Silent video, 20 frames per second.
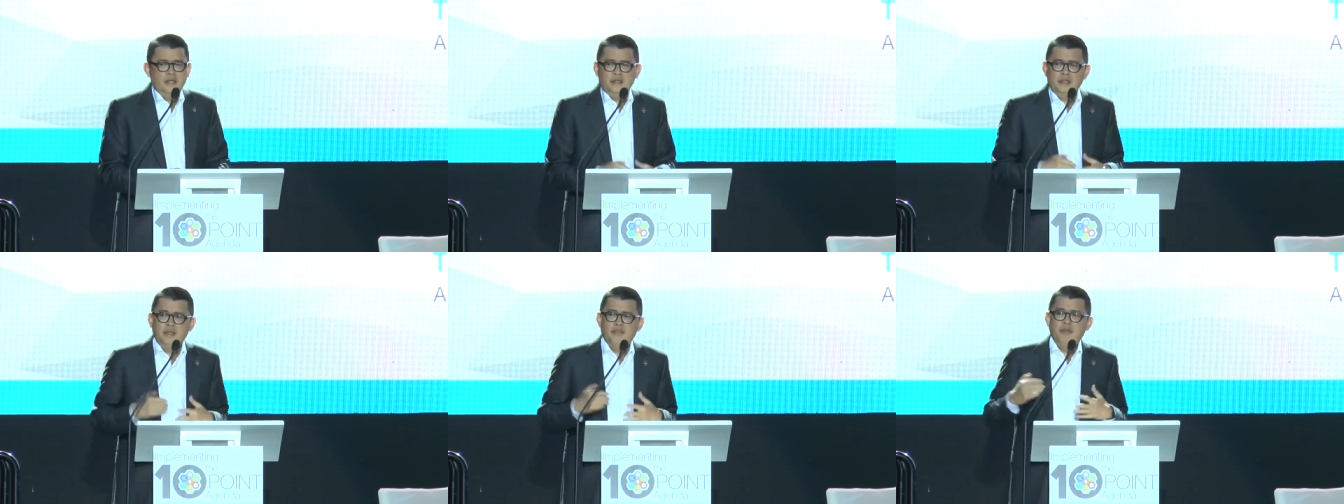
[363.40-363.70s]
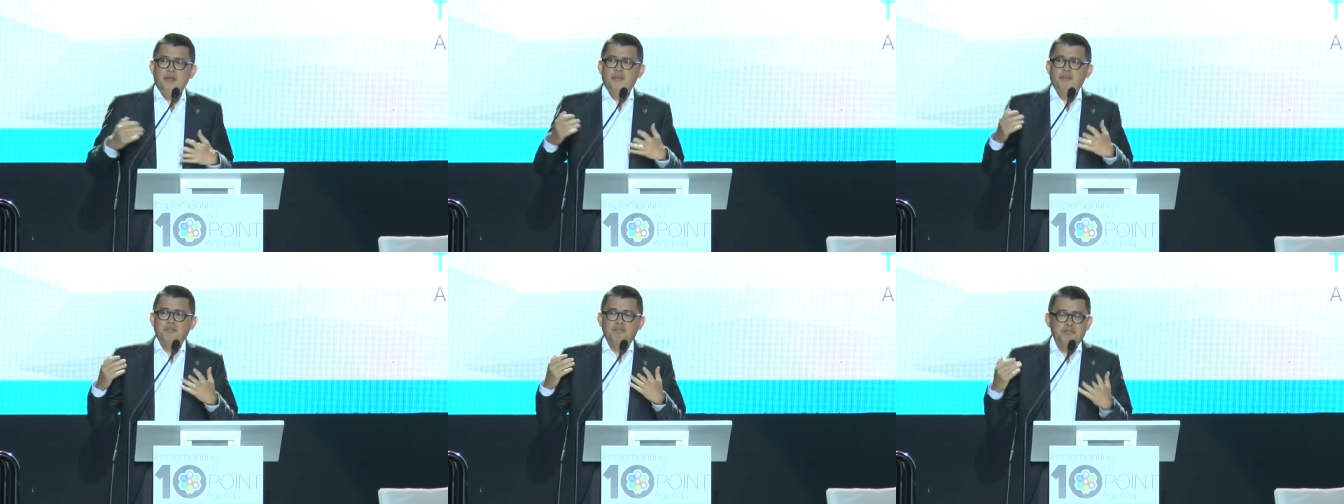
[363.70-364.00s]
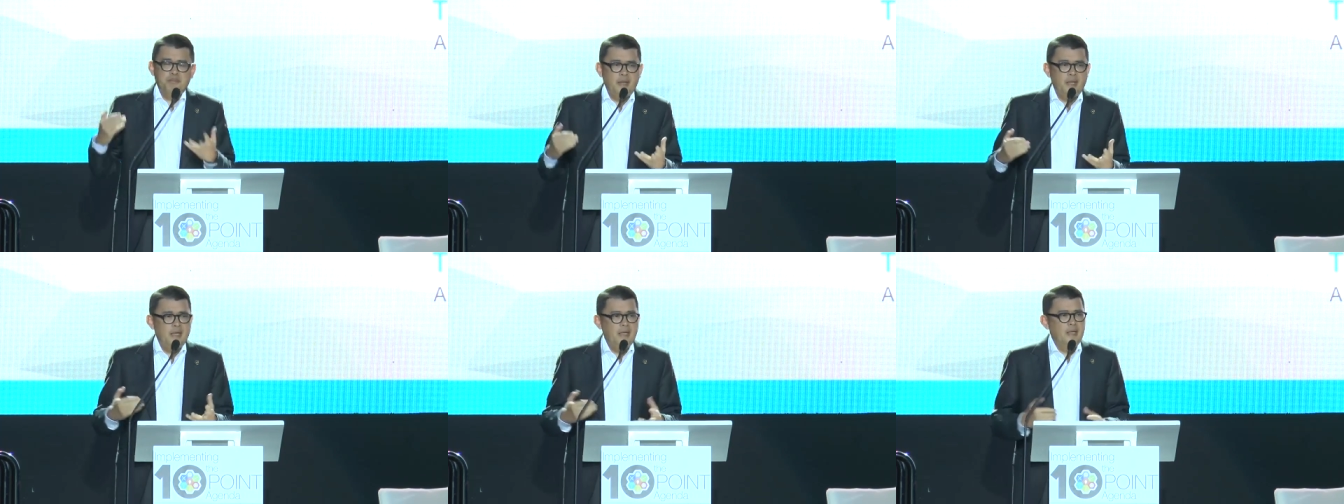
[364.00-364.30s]
and even
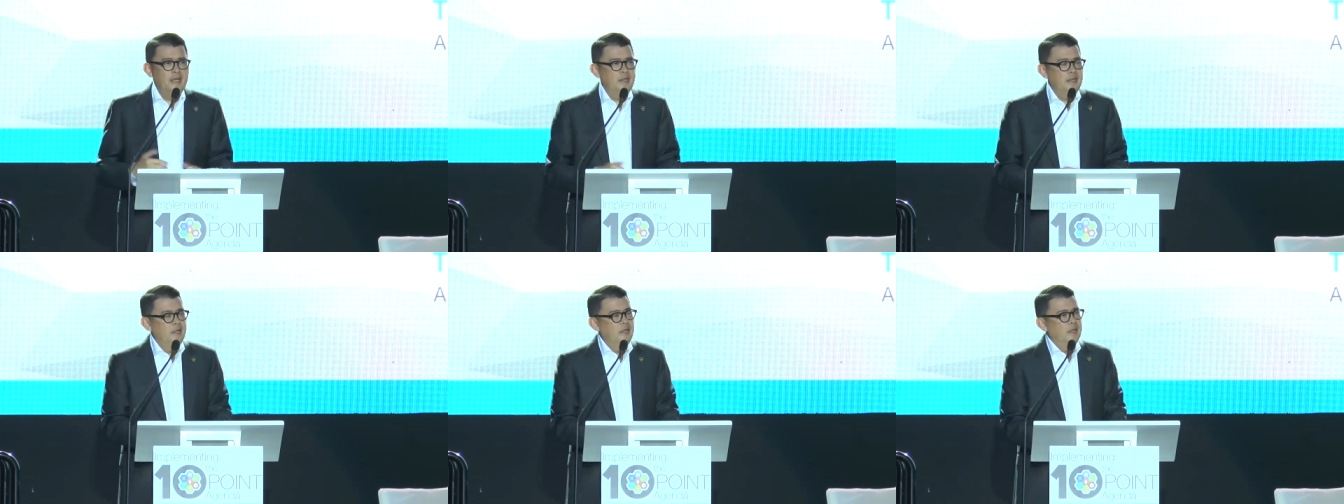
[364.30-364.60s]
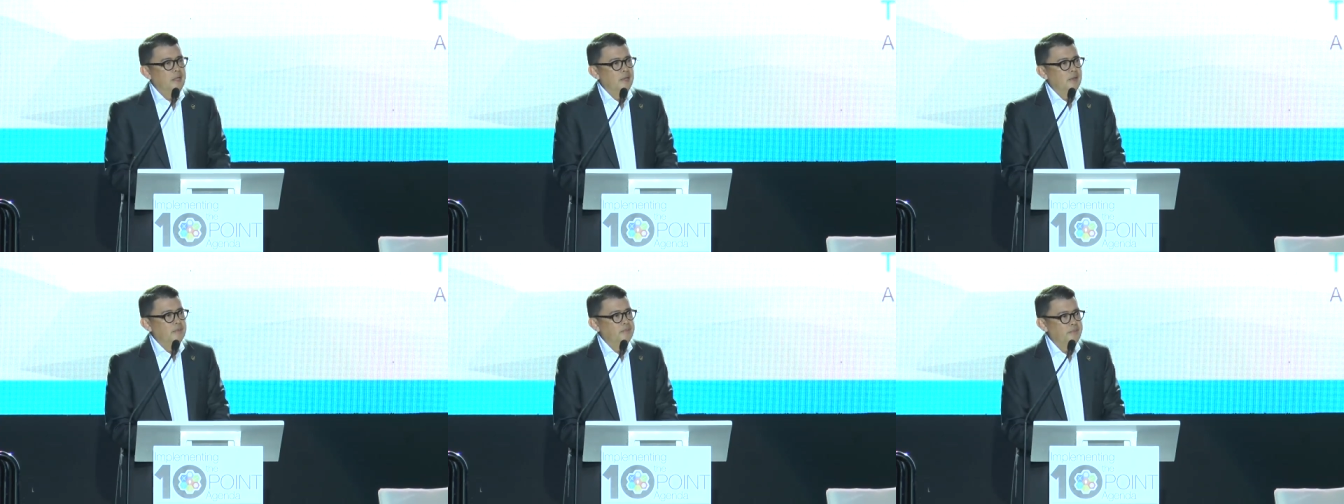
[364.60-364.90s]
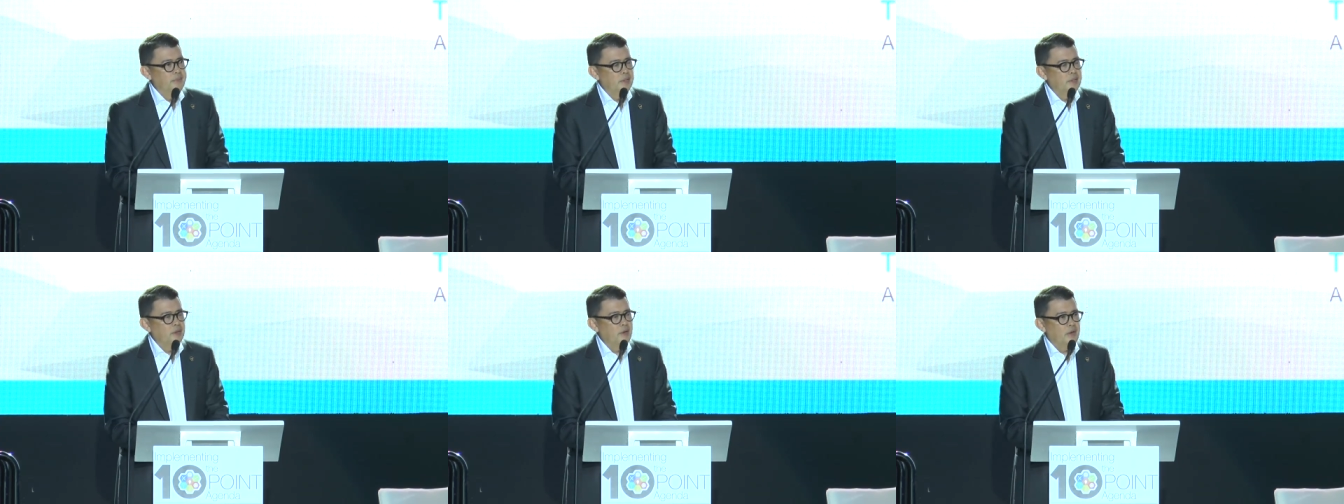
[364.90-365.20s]
pay
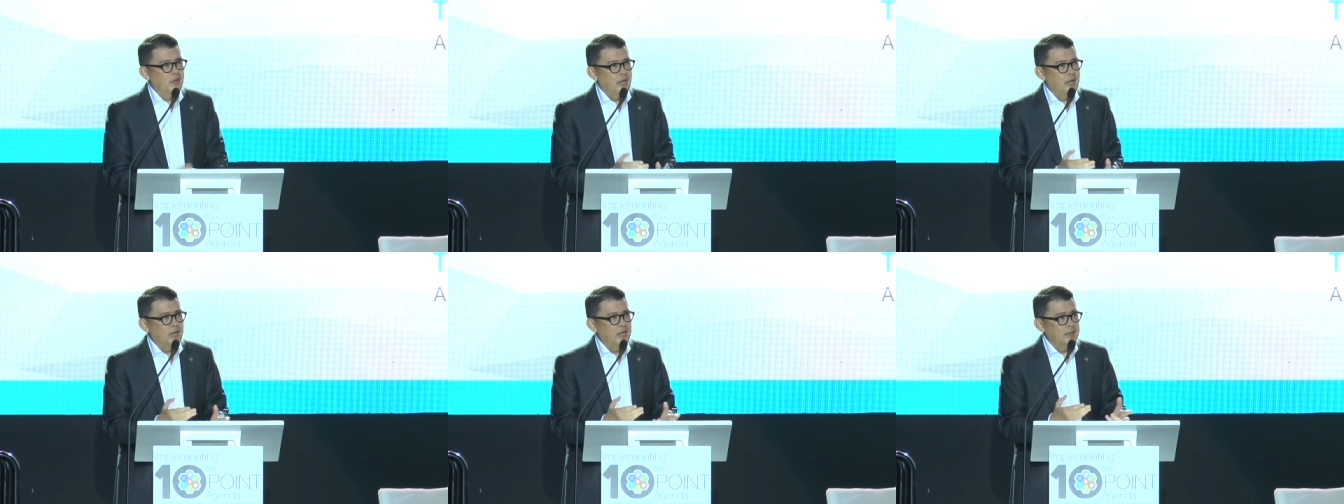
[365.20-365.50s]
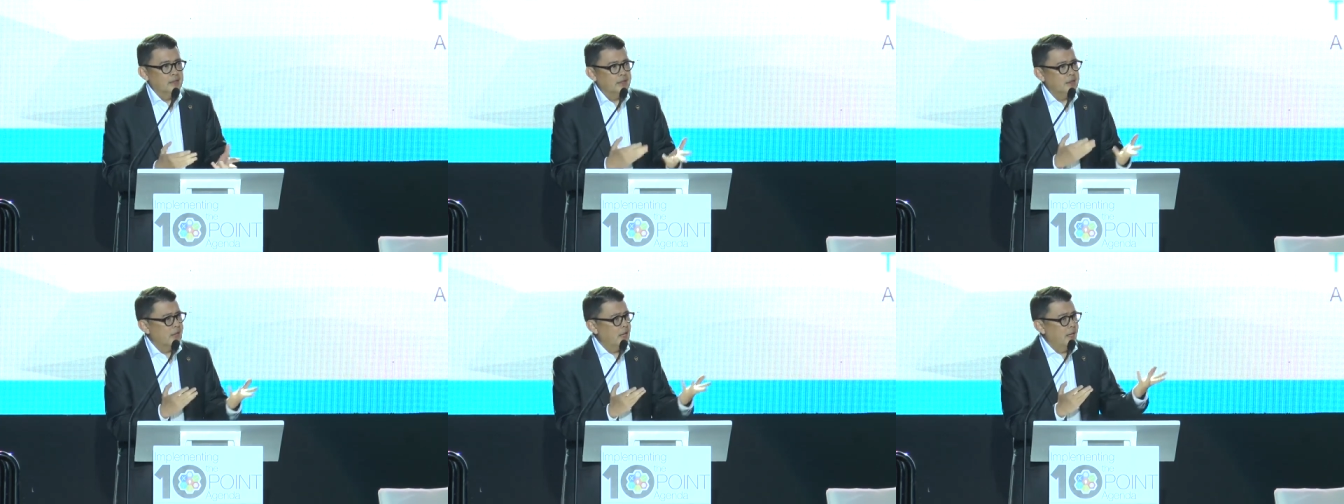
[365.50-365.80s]
at